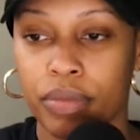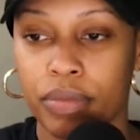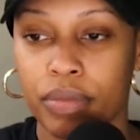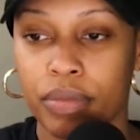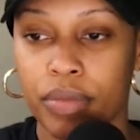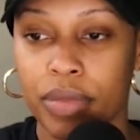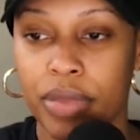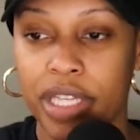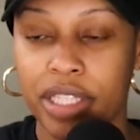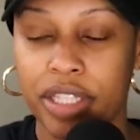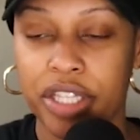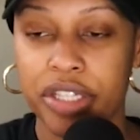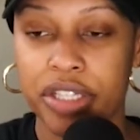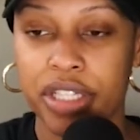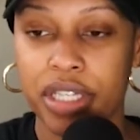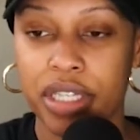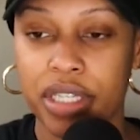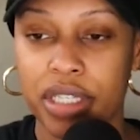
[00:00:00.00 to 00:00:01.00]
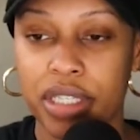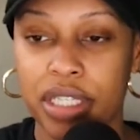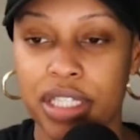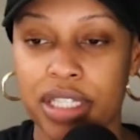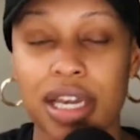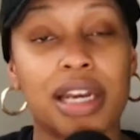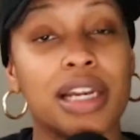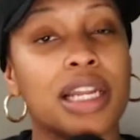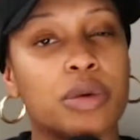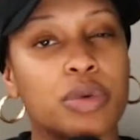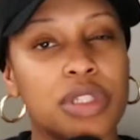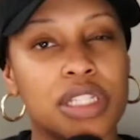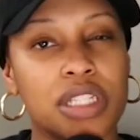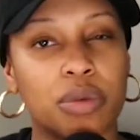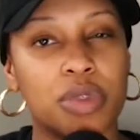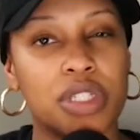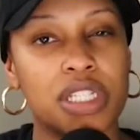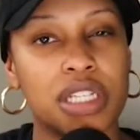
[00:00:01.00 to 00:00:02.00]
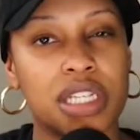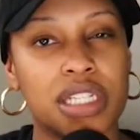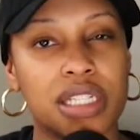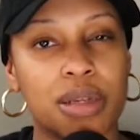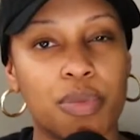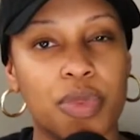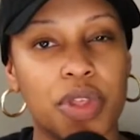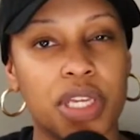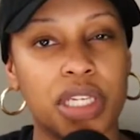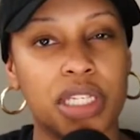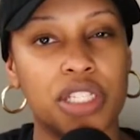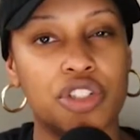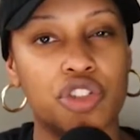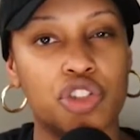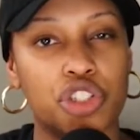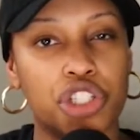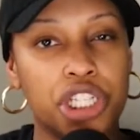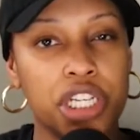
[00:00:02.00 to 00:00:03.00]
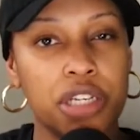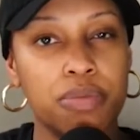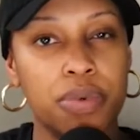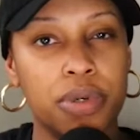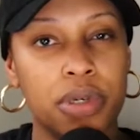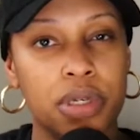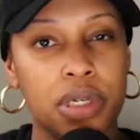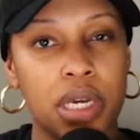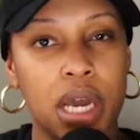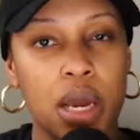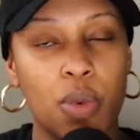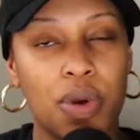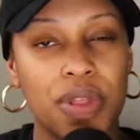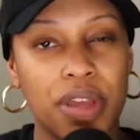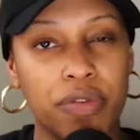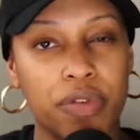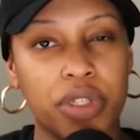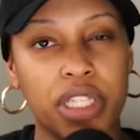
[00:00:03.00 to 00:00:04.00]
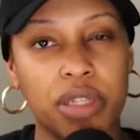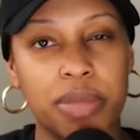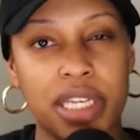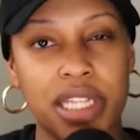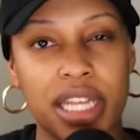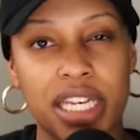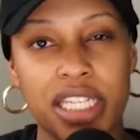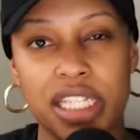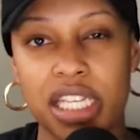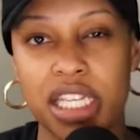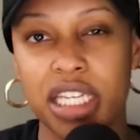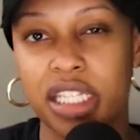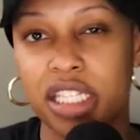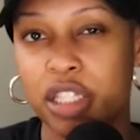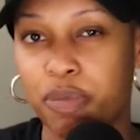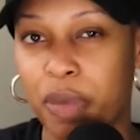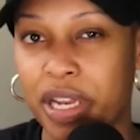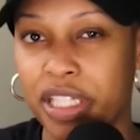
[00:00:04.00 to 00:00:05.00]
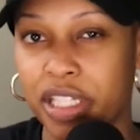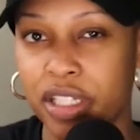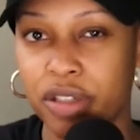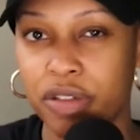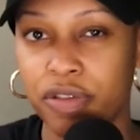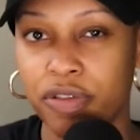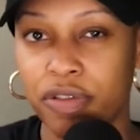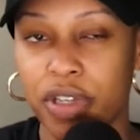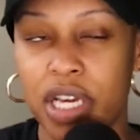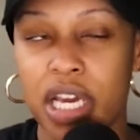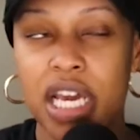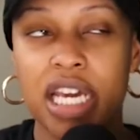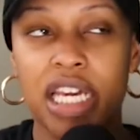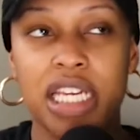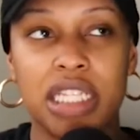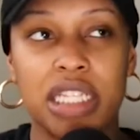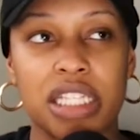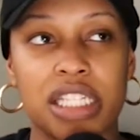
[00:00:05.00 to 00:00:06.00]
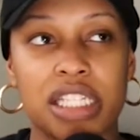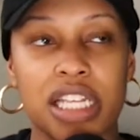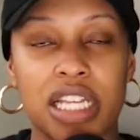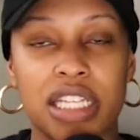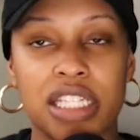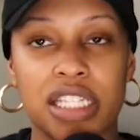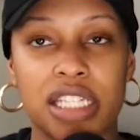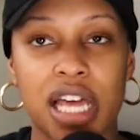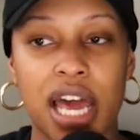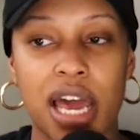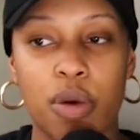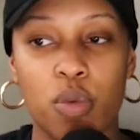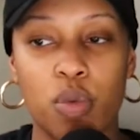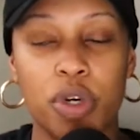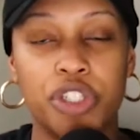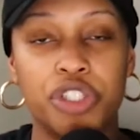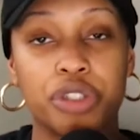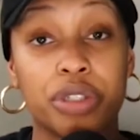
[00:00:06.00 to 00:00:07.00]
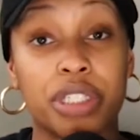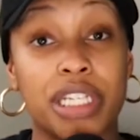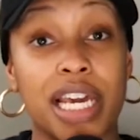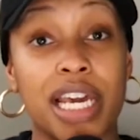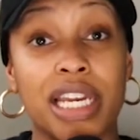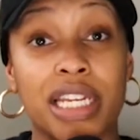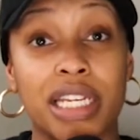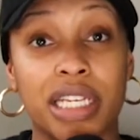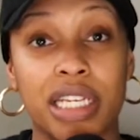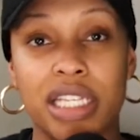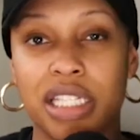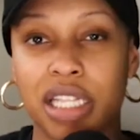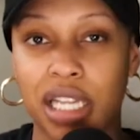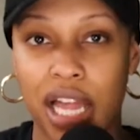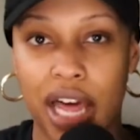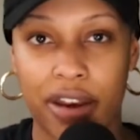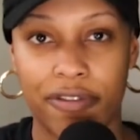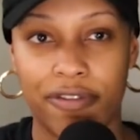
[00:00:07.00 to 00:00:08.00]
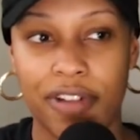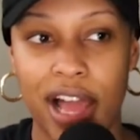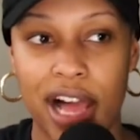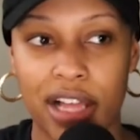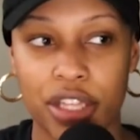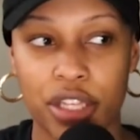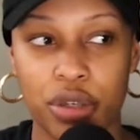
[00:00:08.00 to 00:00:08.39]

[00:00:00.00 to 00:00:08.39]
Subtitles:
it's kind of like when someone says something is cheap, when they really mean that it's inexpensive, in the sense that what you're getting is a lot of value.